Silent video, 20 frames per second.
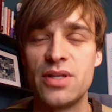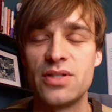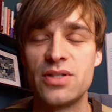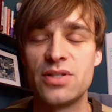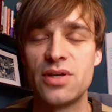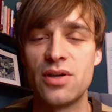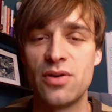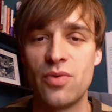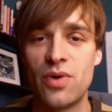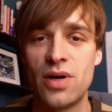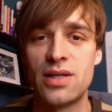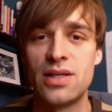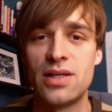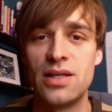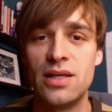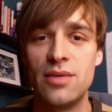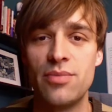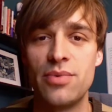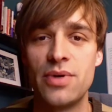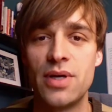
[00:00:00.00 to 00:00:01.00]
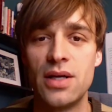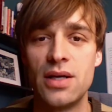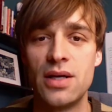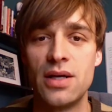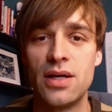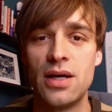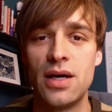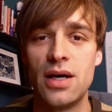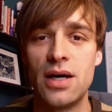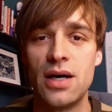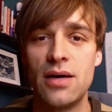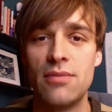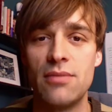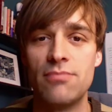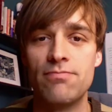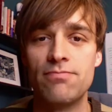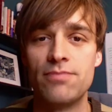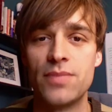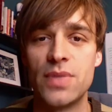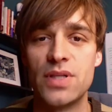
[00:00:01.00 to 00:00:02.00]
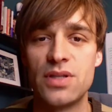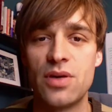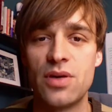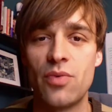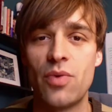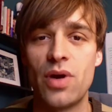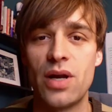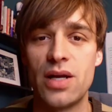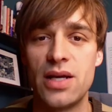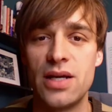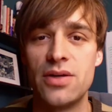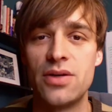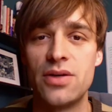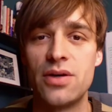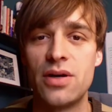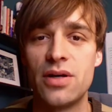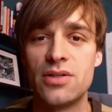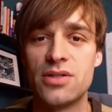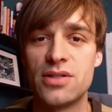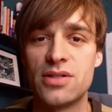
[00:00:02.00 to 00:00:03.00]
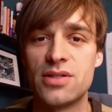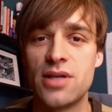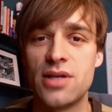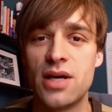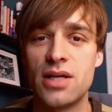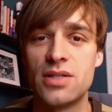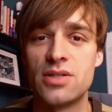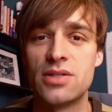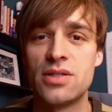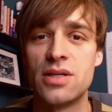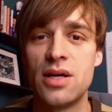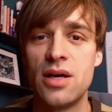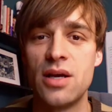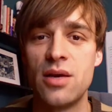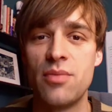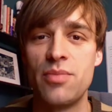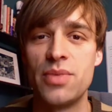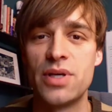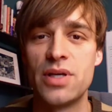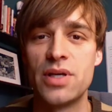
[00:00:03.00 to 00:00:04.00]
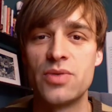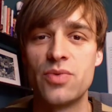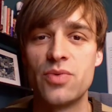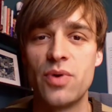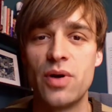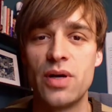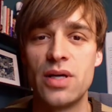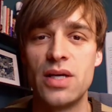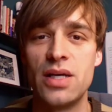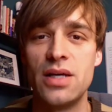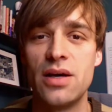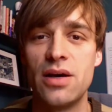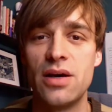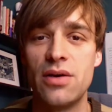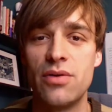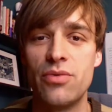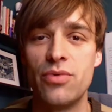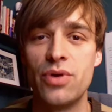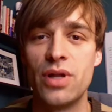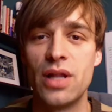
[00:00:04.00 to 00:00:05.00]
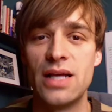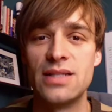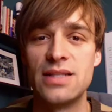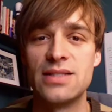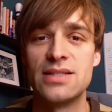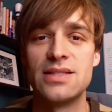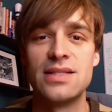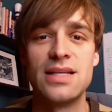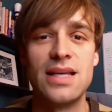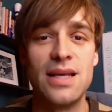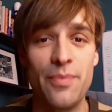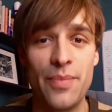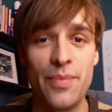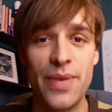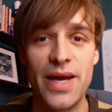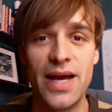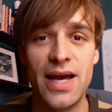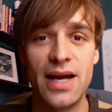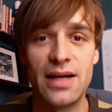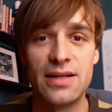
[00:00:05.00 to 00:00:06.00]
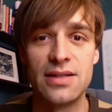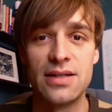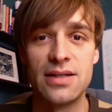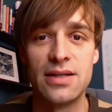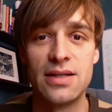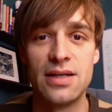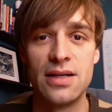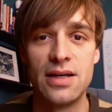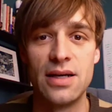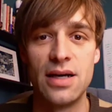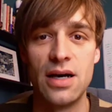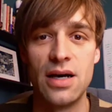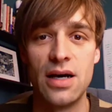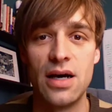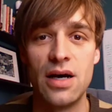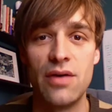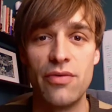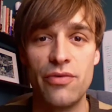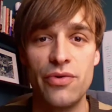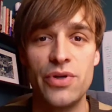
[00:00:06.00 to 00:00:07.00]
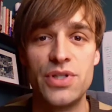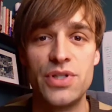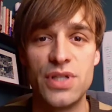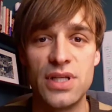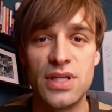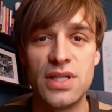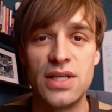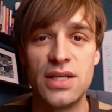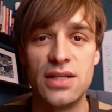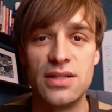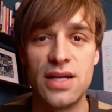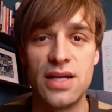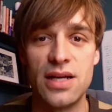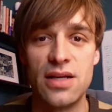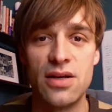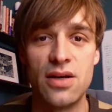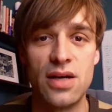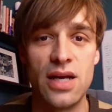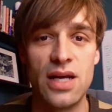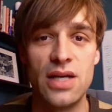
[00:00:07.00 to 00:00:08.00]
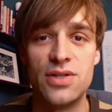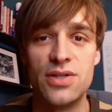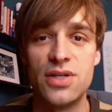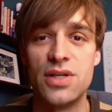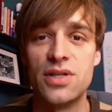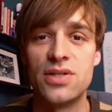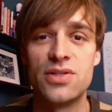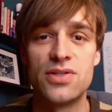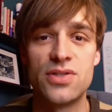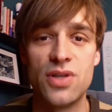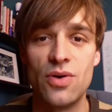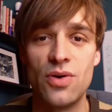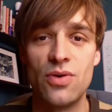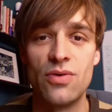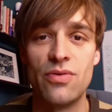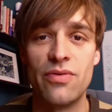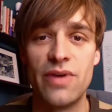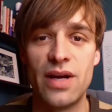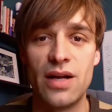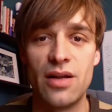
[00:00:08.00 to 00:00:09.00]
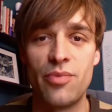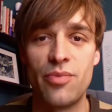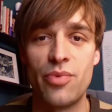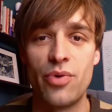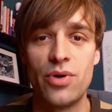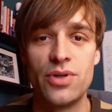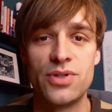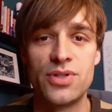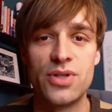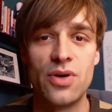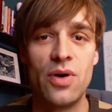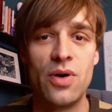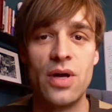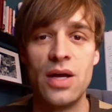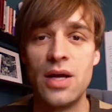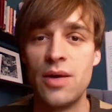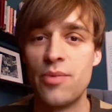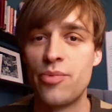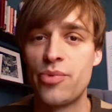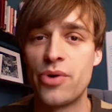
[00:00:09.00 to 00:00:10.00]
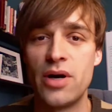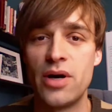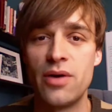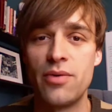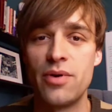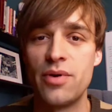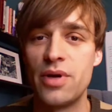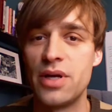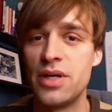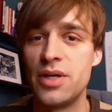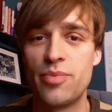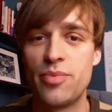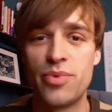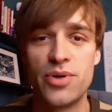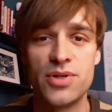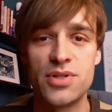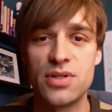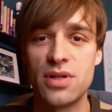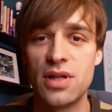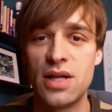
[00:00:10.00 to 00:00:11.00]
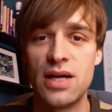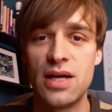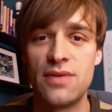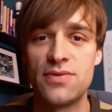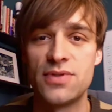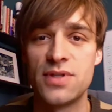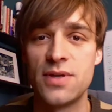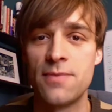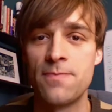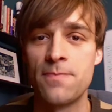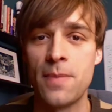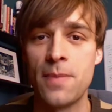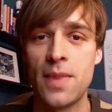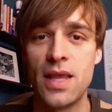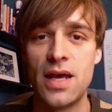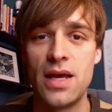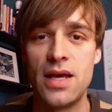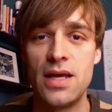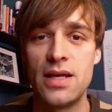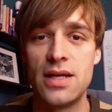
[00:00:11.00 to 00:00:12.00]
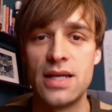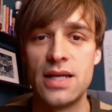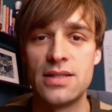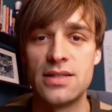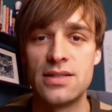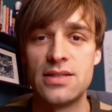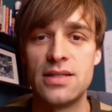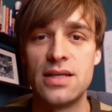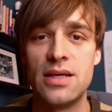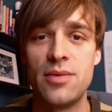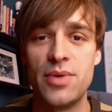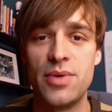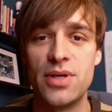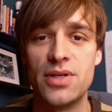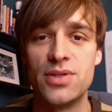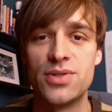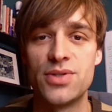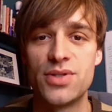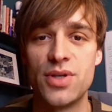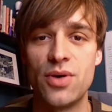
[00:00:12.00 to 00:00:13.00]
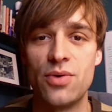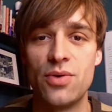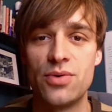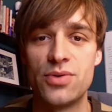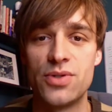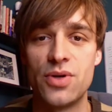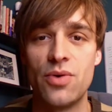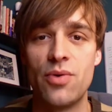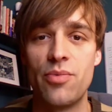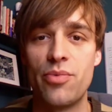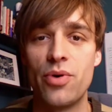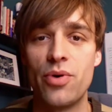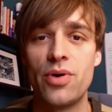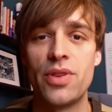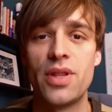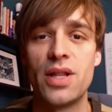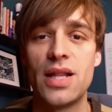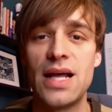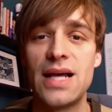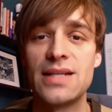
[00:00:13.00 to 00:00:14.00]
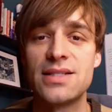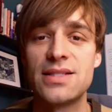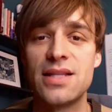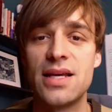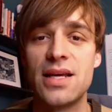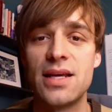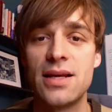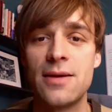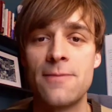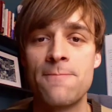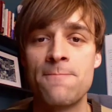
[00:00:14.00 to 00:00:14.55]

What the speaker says: is going to want to is going to want to hinder our success, because he realizes the impact of reaching kids at a young age, and is so vital important. So prayer in your personal lives and as a team is so important. The last thing